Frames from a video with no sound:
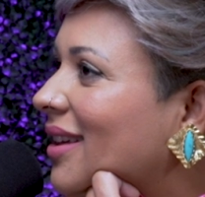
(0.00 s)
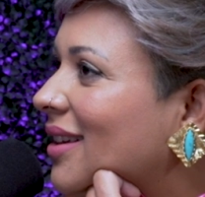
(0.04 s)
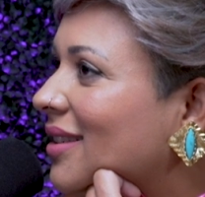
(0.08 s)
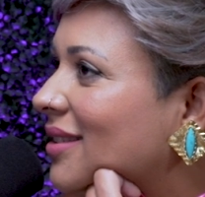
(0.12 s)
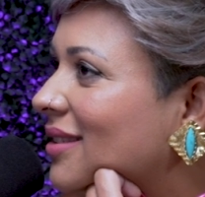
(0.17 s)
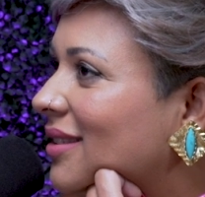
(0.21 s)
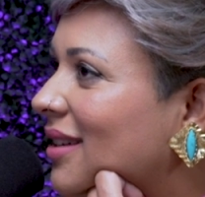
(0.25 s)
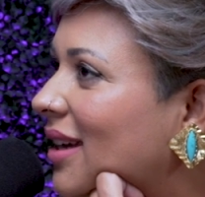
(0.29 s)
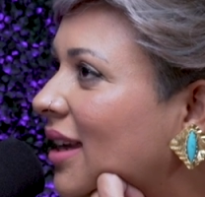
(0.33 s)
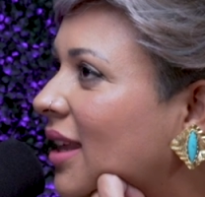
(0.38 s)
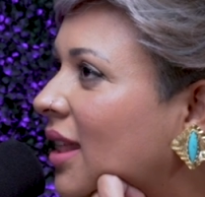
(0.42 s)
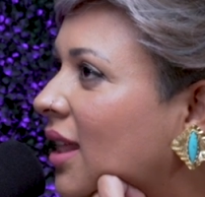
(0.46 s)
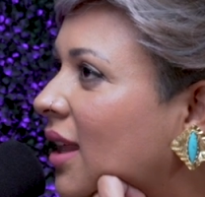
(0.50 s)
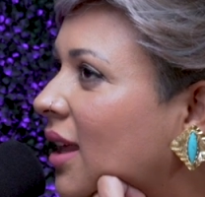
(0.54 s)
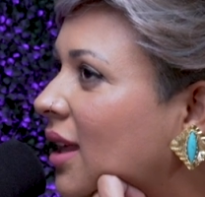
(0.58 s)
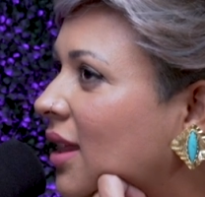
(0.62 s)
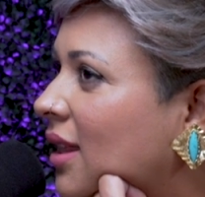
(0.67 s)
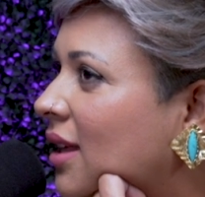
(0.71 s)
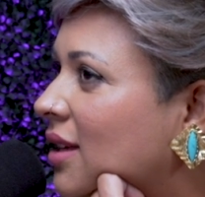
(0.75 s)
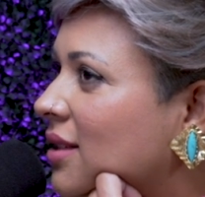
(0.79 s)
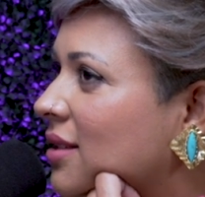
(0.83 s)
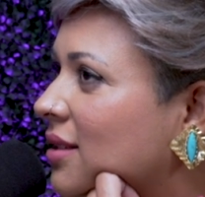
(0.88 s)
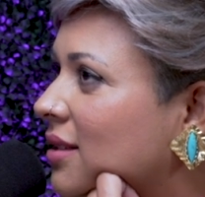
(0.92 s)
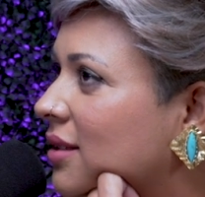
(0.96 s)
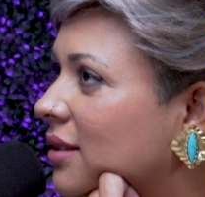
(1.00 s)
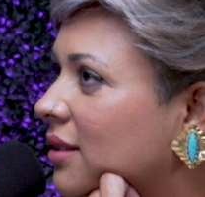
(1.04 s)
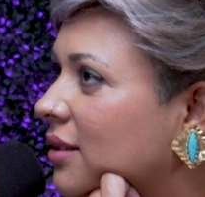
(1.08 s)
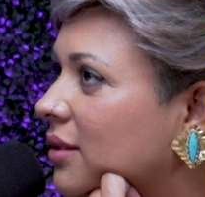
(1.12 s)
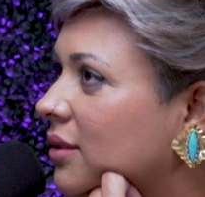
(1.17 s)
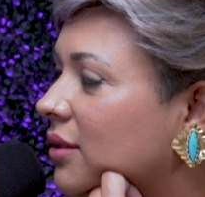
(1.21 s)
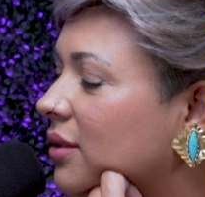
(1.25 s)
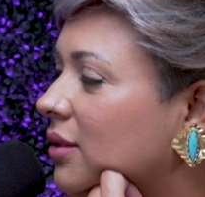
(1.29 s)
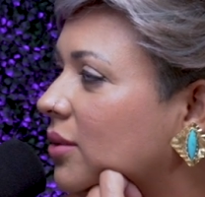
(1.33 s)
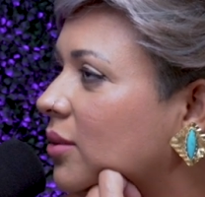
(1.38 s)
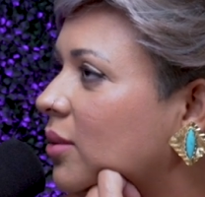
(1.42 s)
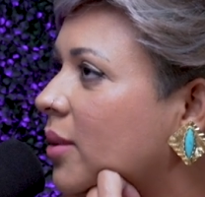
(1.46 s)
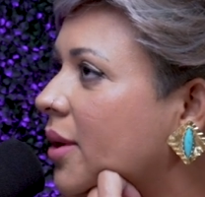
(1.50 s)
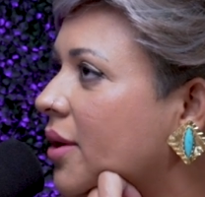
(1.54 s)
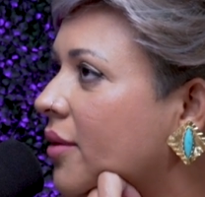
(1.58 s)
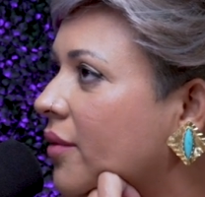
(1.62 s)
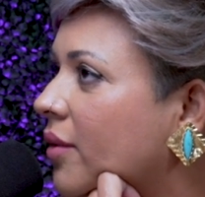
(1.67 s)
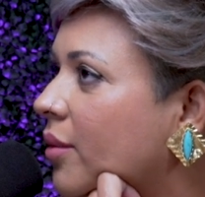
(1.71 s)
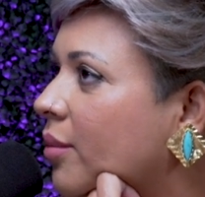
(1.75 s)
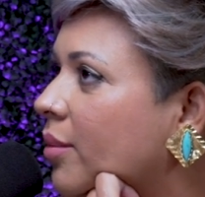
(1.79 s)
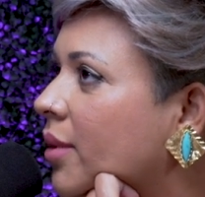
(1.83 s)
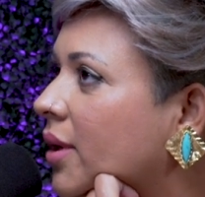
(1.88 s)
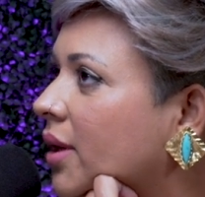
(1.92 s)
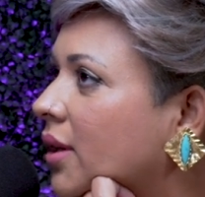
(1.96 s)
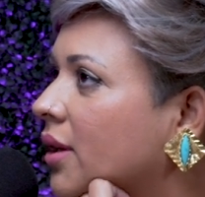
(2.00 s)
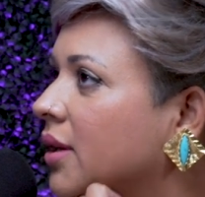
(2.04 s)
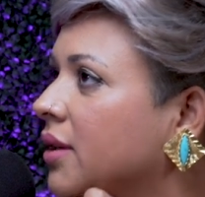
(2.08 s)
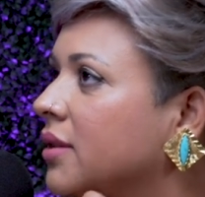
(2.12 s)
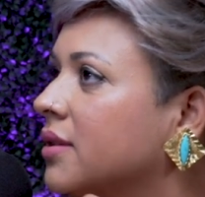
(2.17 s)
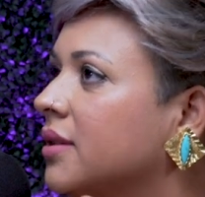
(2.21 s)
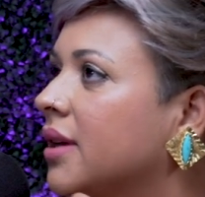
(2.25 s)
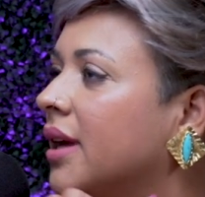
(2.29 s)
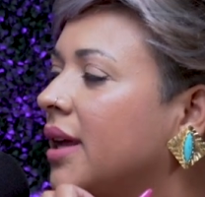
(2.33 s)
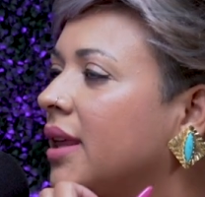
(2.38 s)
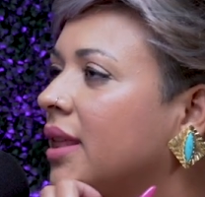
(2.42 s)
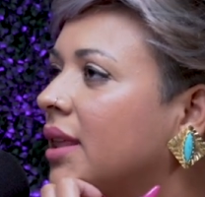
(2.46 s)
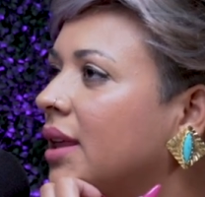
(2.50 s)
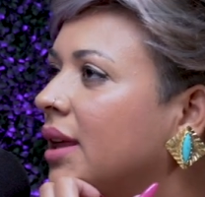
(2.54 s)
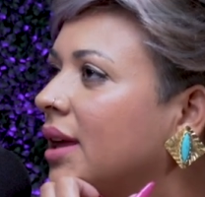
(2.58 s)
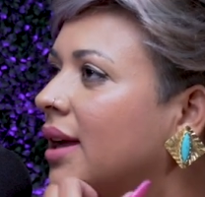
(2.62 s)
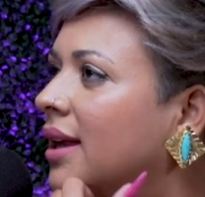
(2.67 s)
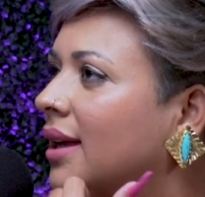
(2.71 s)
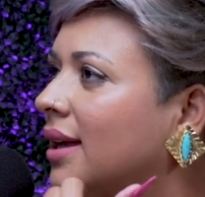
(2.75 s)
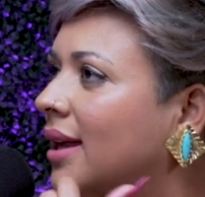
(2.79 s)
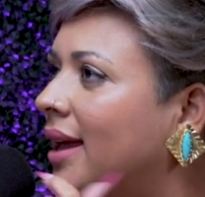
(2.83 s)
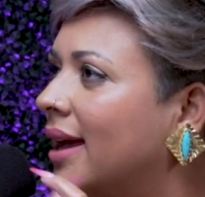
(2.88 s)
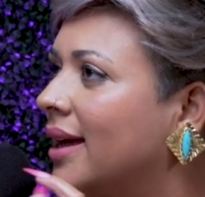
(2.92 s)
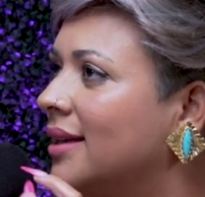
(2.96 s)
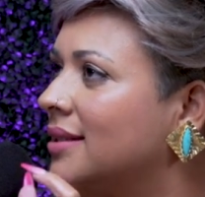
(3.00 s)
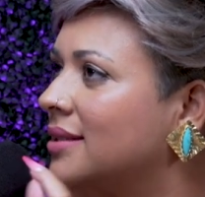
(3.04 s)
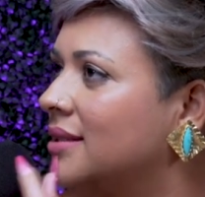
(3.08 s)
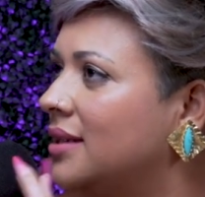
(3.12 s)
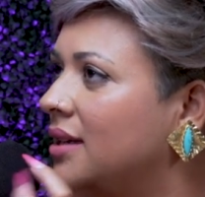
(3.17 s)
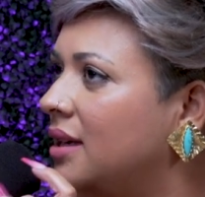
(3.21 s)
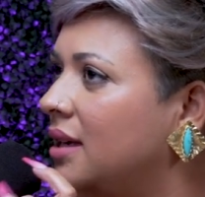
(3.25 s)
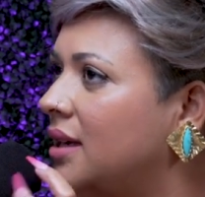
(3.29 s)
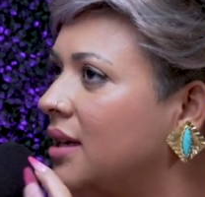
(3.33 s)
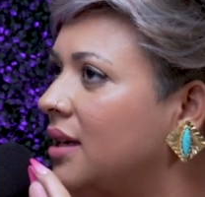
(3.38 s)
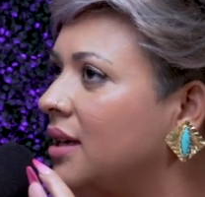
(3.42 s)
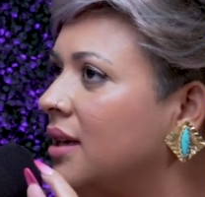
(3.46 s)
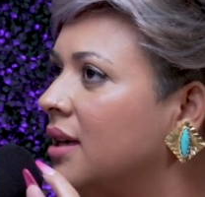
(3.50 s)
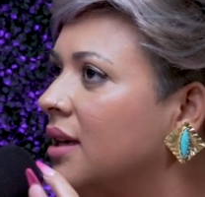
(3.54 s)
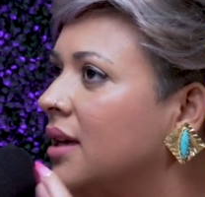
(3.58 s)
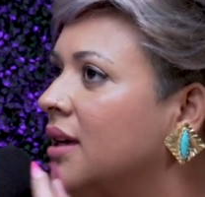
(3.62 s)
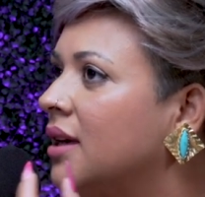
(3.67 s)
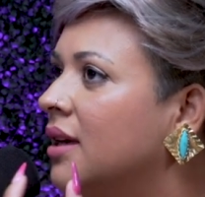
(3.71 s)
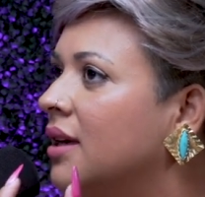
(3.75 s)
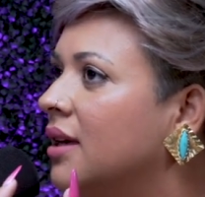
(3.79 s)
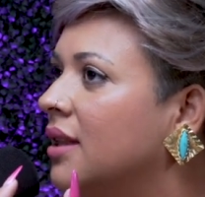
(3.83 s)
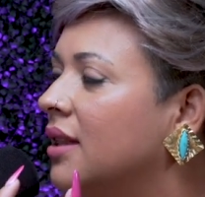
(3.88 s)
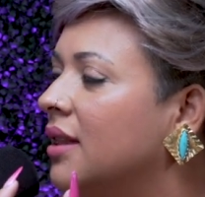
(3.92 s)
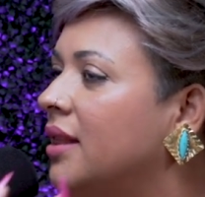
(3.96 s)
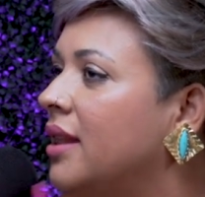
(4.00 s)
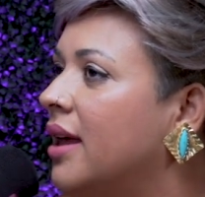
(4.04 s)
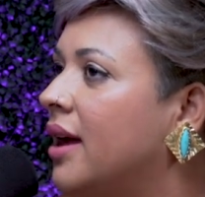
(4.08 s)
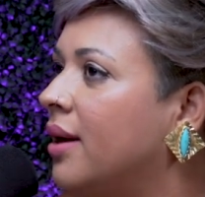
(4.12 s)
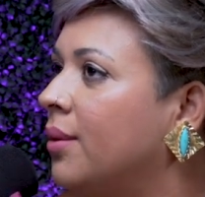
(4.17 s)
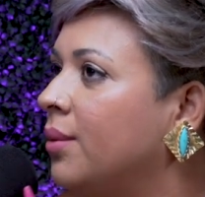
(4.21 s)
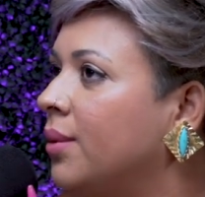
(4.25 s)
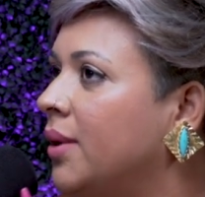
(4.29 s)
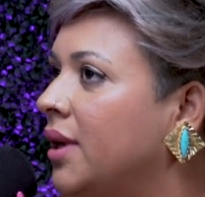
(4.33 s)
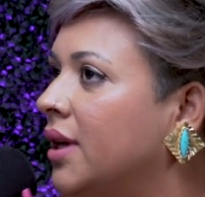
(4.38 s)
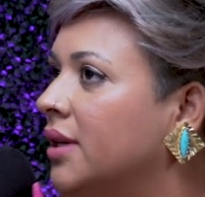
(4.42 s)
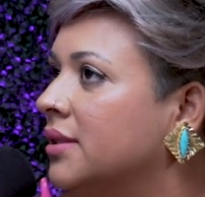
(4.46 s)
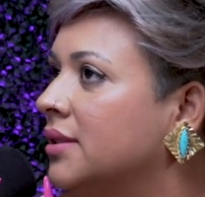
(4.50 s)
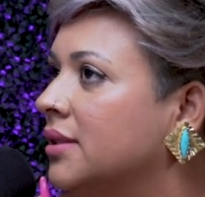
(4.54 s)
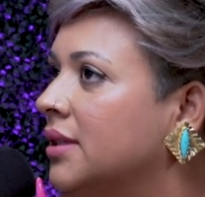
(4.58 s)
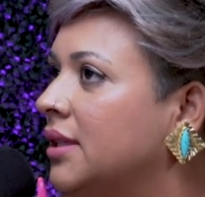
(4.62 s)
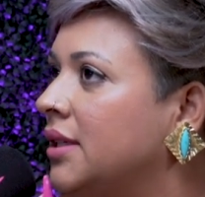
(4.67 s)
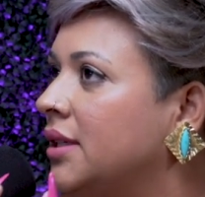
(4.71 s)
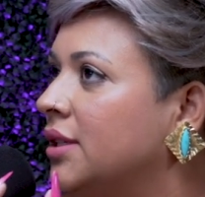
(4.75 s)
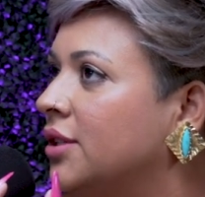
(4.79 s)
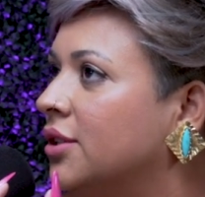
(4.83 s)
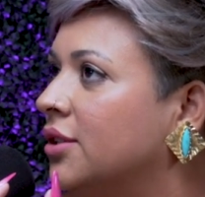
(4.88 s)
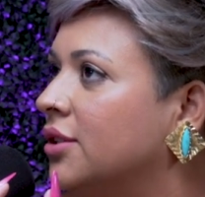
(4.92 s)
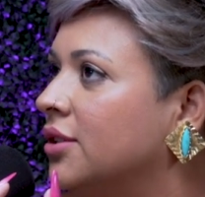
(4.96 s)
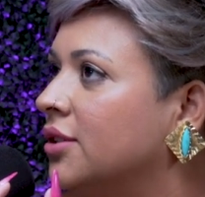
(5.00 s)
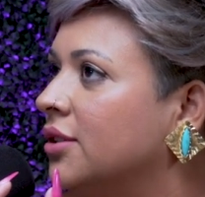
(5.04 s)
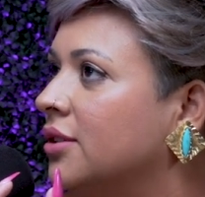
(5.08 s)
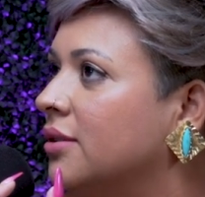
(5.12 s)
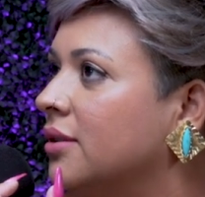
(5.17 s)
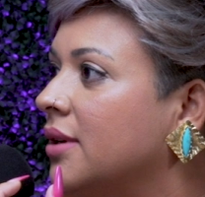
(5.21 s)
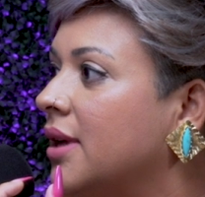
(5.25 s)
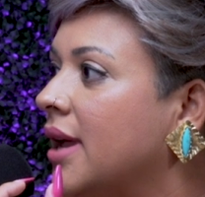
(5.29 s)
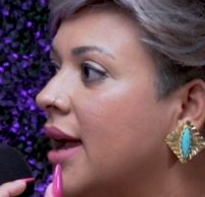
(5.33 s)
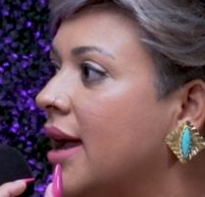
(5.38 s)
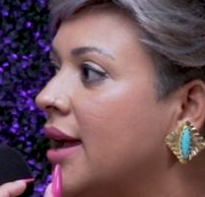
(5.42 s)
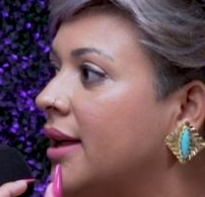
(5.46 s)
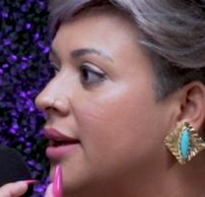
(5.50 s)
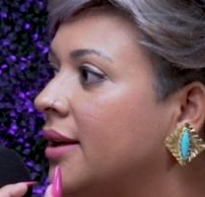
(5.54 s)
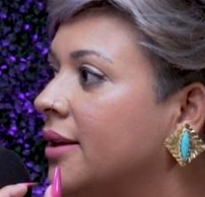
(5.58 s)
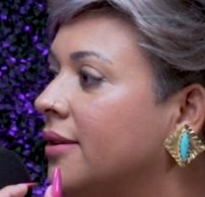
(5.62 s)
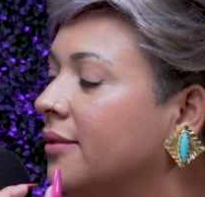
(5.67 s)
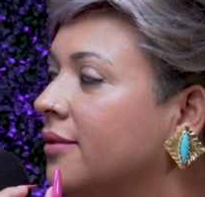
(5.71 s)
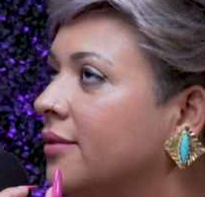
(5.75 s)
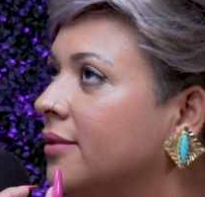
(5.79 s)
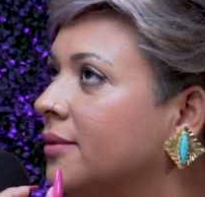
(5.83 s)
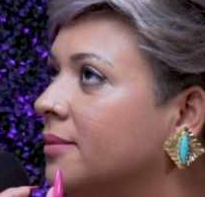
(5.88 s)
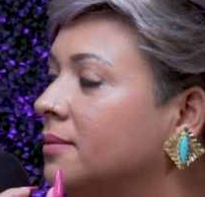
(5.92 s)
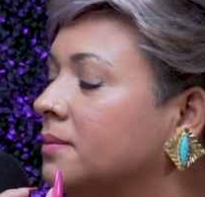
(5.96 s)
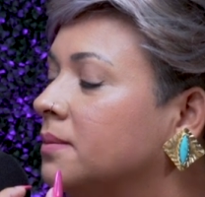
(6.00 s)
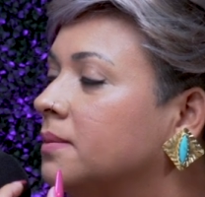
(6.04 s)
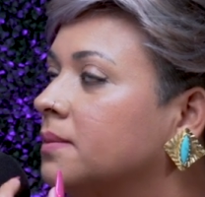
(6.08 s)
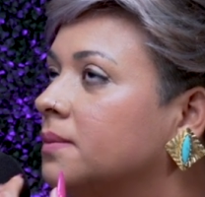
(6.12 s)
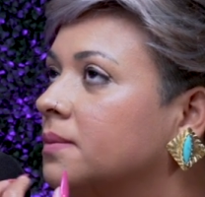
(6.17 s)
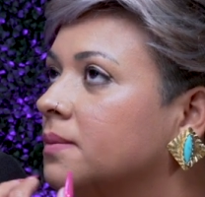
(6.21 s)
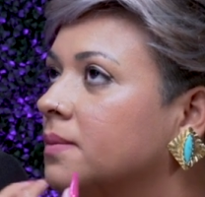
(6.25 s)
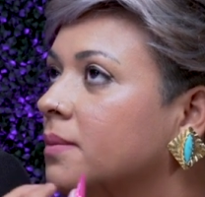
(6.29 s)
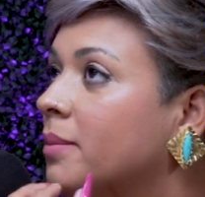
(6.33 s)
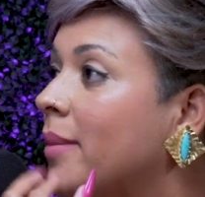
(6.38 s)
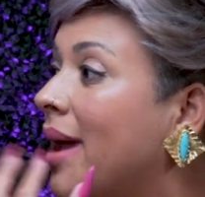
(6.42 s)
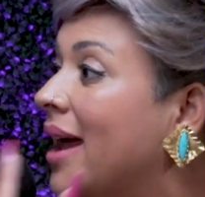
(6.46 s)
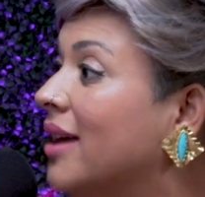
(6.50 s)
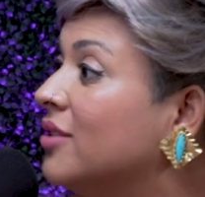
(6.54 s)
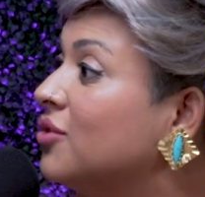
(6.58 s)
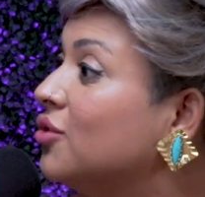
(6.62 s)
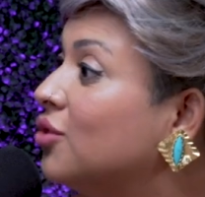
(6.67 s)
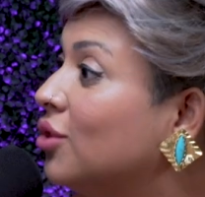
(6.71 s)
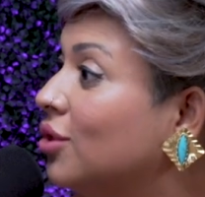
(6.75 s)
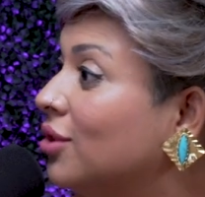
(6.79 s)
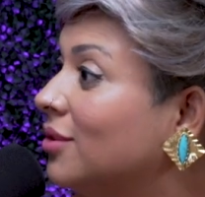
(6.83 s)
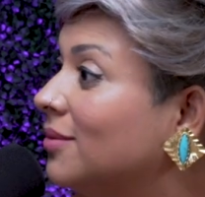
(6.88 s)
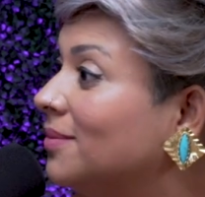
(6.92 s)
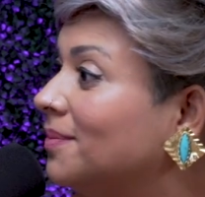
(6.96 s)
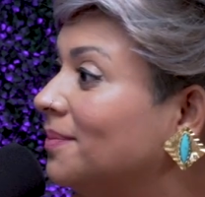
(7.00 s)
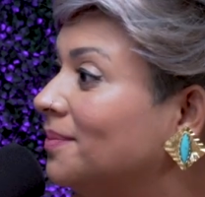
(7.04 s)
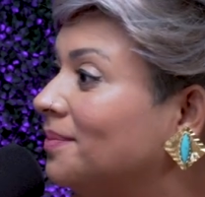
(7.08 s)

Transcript: And I think that's one of the biggest, last key that we as leader kind of master,